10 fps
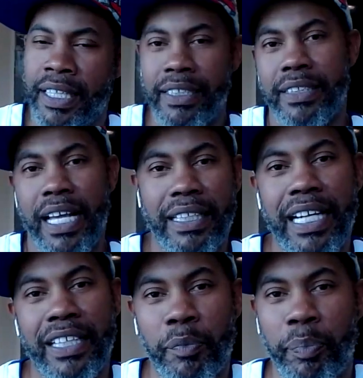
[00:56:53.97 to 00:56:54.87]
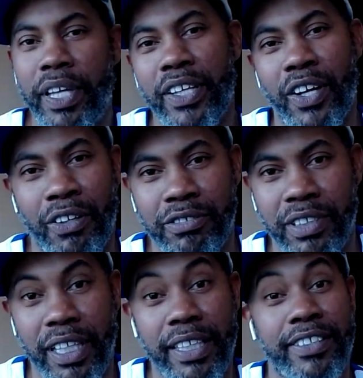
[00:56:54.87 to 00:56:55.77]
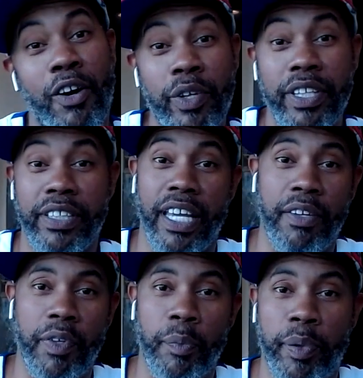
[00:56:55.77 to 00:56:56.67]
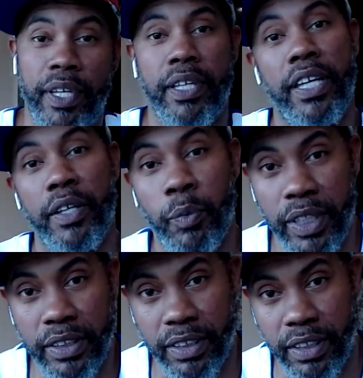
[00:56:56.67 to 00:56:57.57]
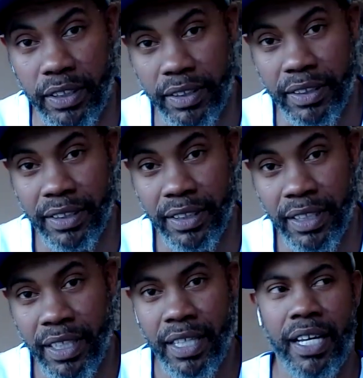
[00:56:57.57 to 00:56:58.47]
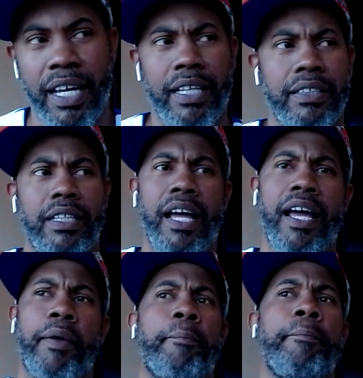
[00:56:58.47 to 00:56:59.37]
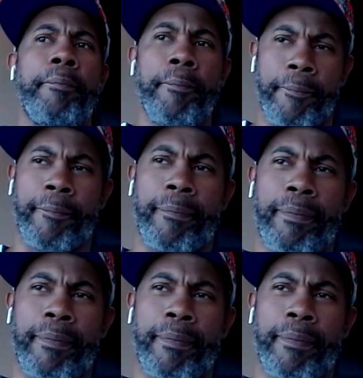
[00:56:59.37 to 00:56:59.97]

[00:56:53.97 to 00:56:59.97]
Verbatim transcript: gets knocked out the playoffs. He don't get the MVP, he wins it. And it's like, hmm,